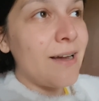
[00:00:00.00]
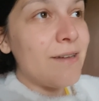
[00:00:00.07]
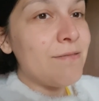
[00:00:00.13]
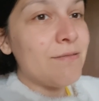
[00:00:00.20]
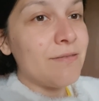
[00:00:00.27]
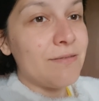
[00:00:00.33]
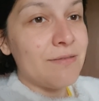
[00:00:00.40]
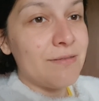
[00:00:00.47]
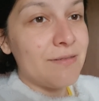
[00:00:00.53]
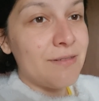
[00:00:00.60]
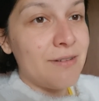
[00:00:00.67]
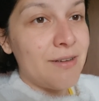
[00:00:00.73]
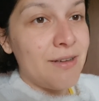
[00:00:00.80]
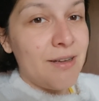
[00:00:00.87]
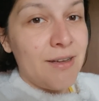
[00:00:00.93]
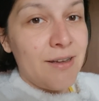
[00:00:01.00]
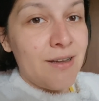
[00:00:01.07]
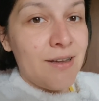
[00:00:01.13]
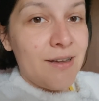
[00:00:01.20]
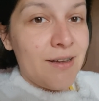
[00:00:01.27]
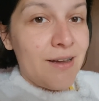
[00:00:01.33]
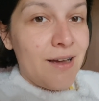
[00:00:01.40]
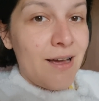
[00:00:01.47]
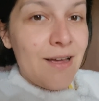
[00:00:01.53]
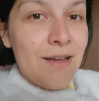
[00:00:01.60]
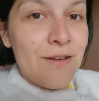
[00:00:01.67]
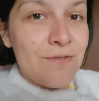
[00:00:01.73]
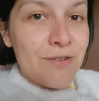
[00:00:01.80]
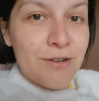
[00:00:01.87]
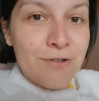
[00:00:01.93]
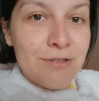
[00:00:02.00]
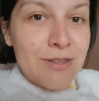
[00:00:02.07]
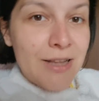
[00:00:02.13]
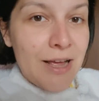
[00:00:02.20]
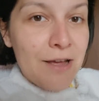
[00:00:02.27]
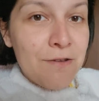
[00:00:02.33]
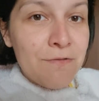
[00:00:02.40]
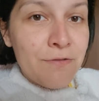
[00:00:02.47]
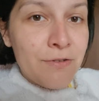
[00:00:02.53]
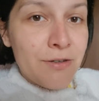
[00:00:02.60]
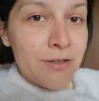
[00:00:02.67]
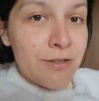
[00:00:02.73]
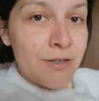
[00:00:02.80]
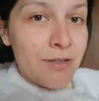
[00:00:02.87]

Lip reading: I have a good life.